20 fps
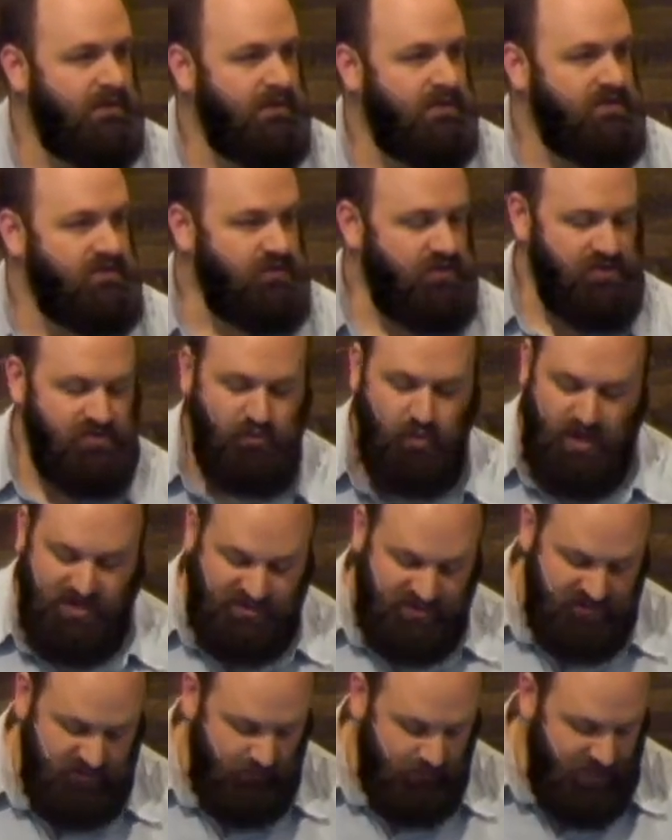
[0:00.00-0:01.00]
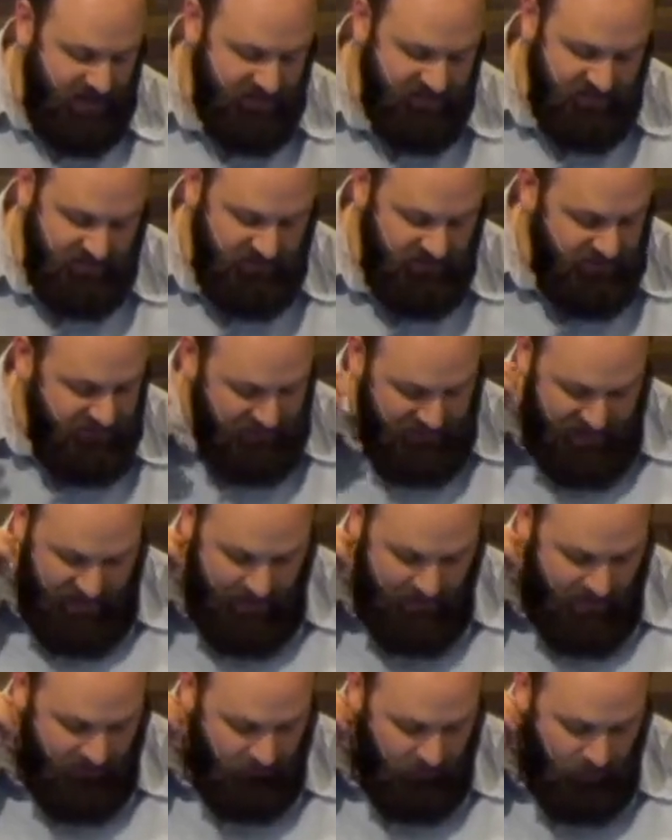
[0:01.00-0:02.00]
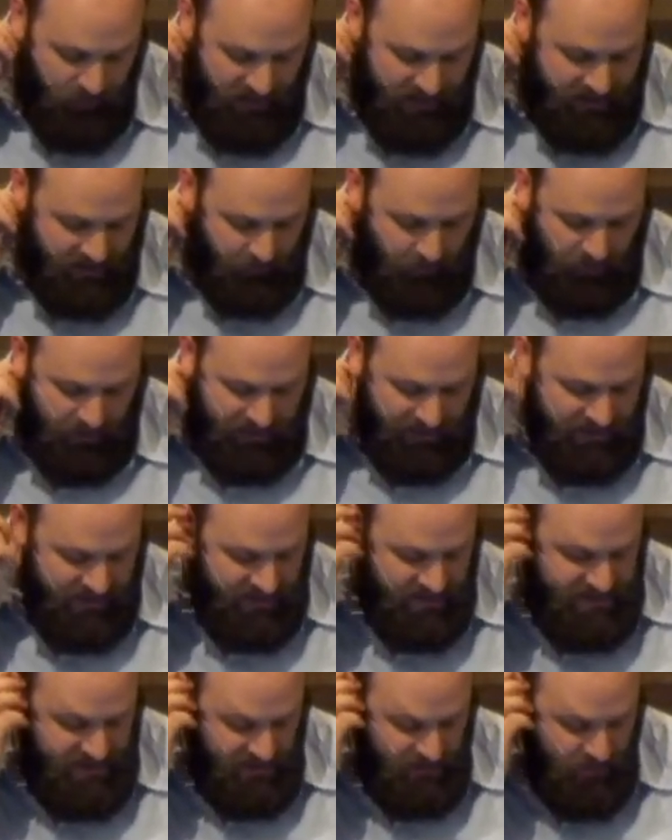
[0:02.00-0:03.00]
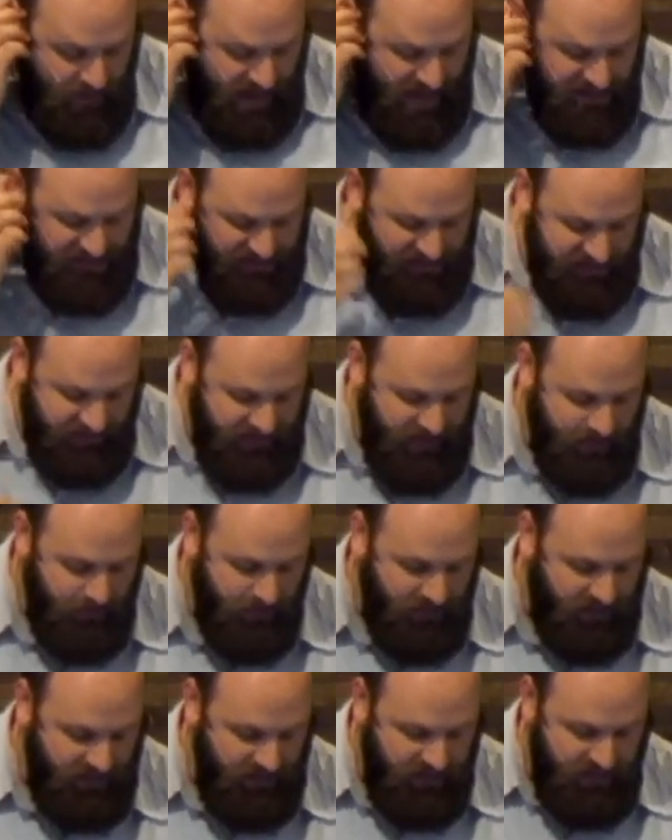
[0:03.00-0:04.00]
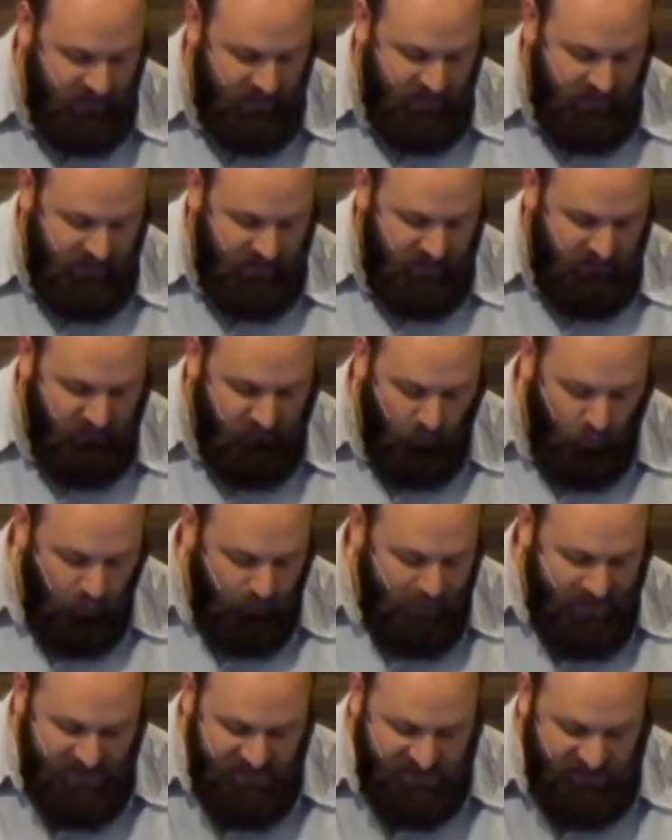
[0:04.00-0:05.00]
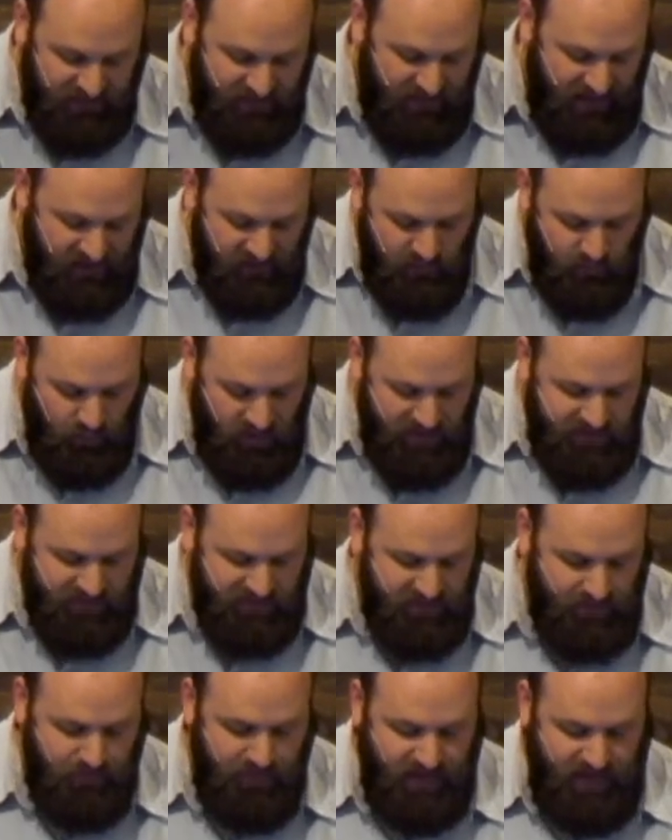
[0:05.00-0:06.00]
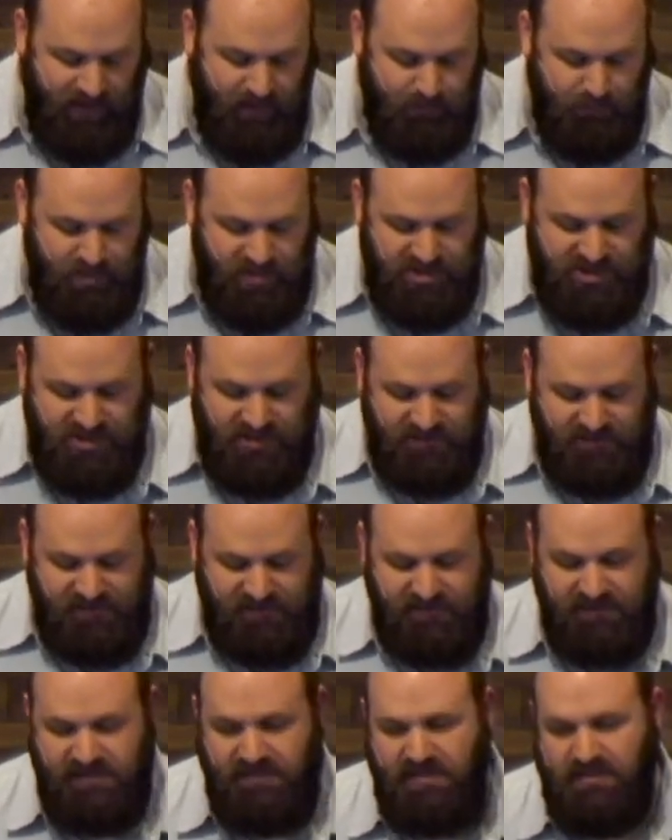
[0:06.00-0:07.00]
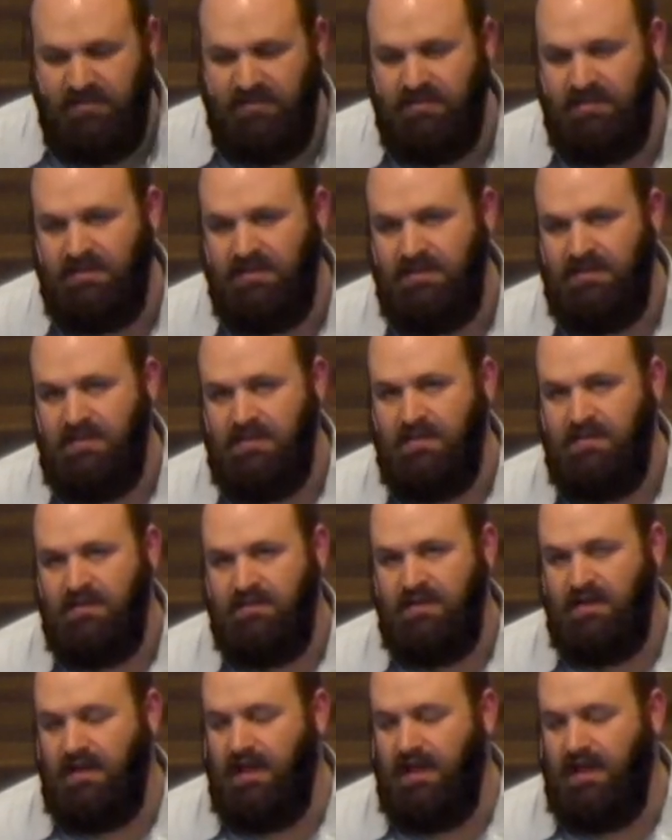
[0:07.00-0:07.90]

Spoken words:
So these questions are basically the same every week, and we're going to continue asking them, but four basic things. What is something ambitious that